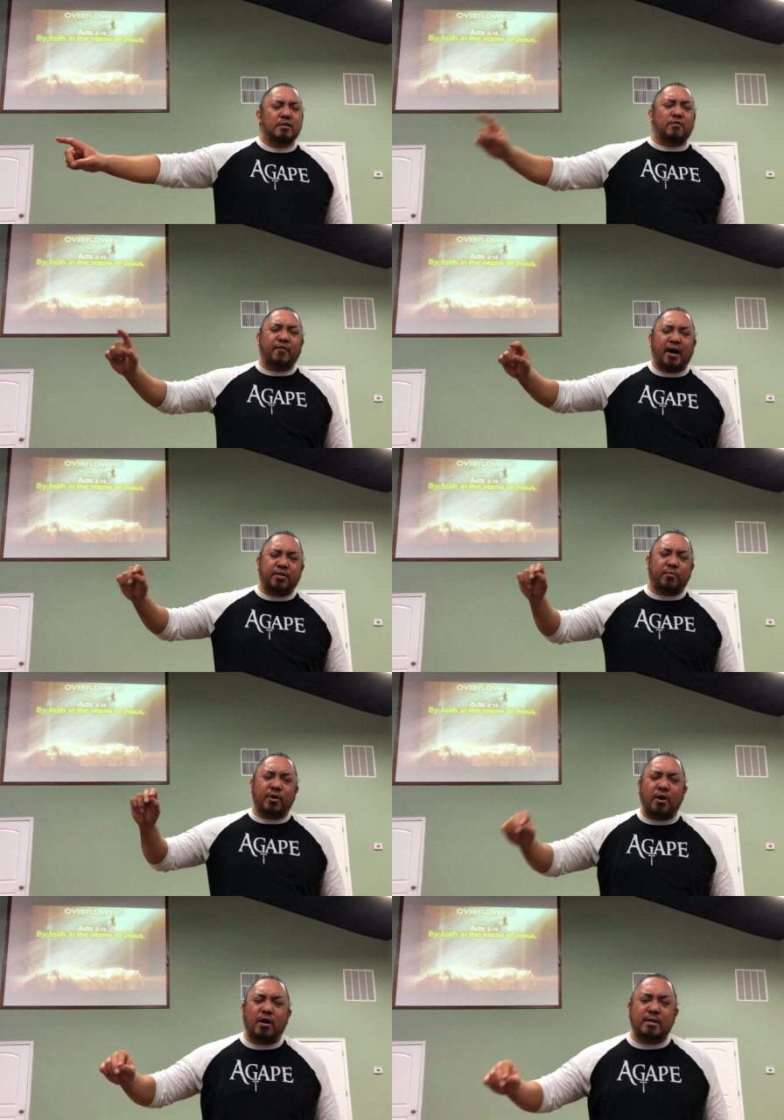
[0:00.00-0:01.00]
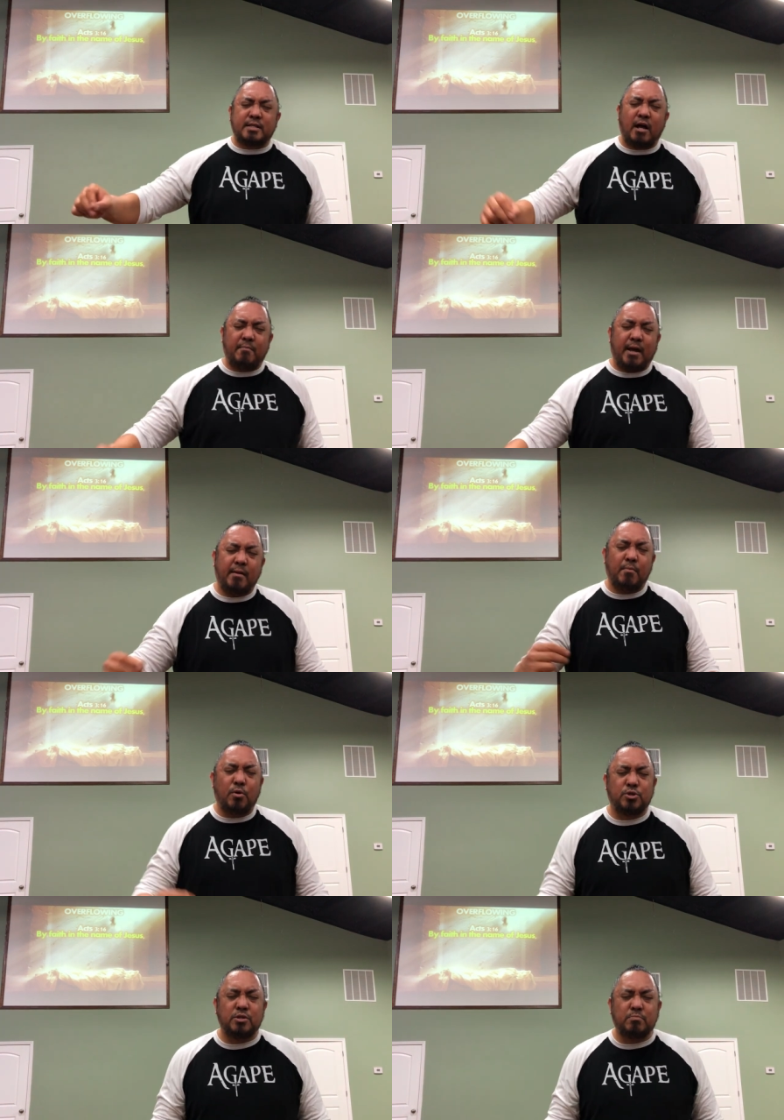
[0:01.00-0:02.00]
So, Father, regardless how my
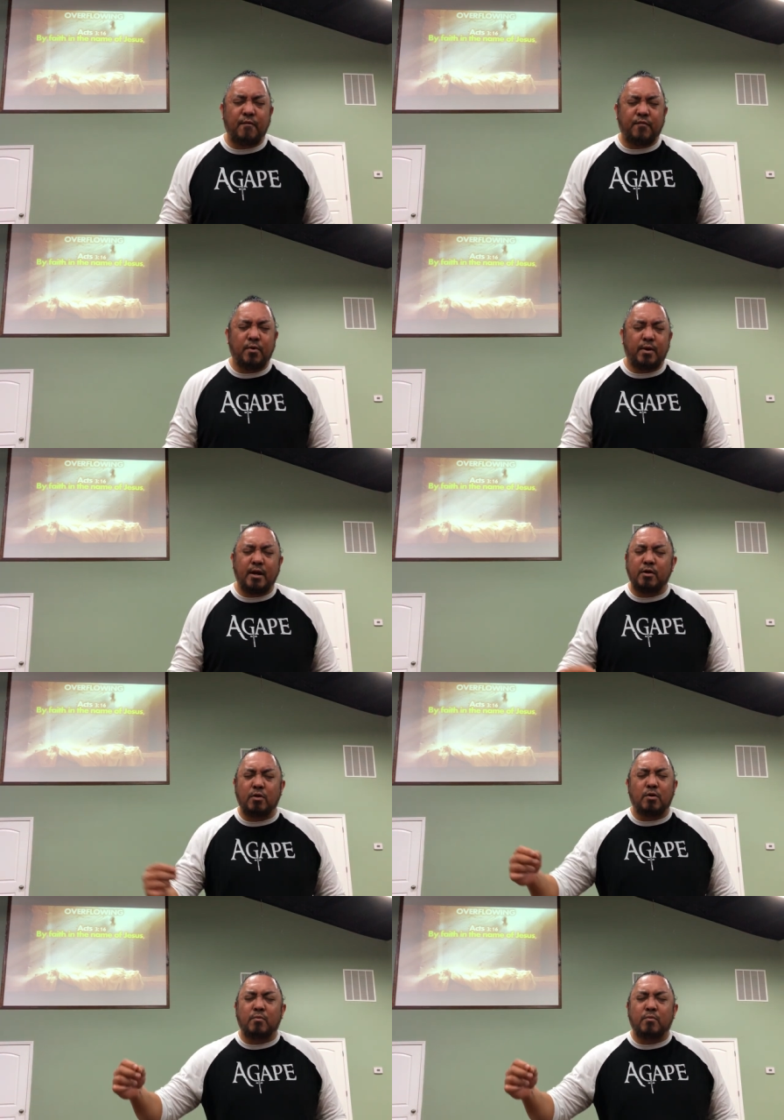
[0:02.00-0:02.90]
emotions may feel right now, no,